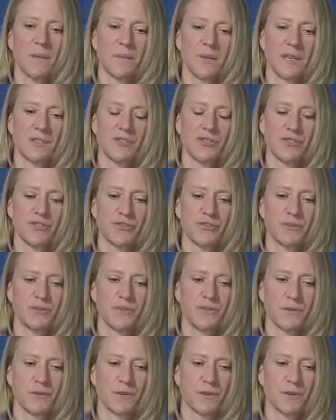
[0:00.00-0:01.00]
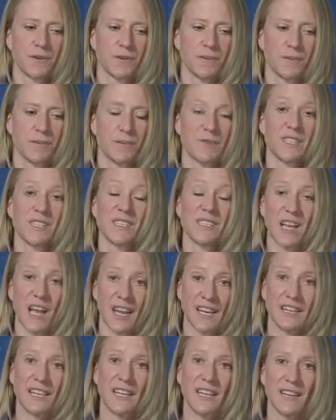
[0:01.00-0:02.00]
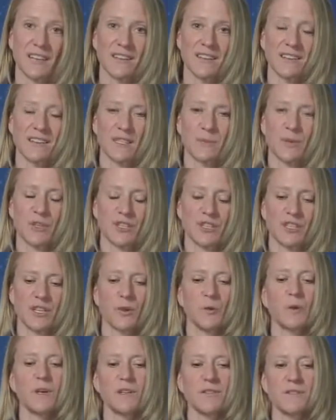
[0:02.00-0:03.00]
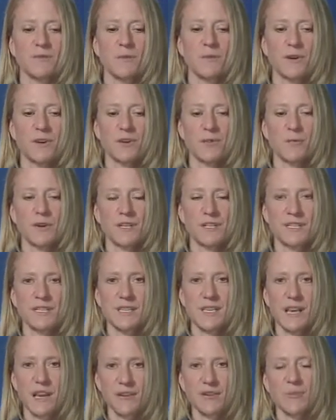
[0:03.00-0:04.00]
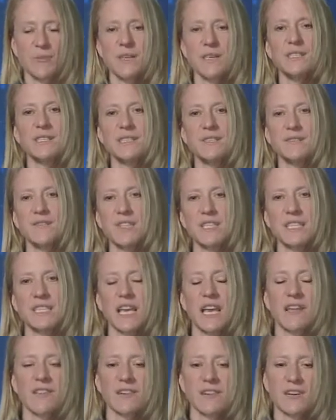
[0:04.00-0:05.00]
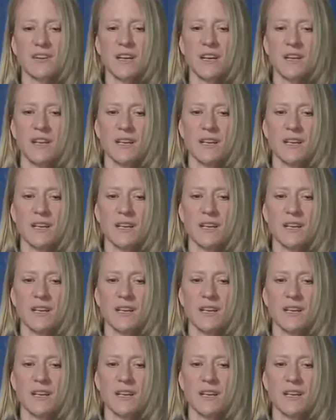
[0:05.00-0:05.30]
It's true for designing, especially quilts, where you want to see how the pieces fit together.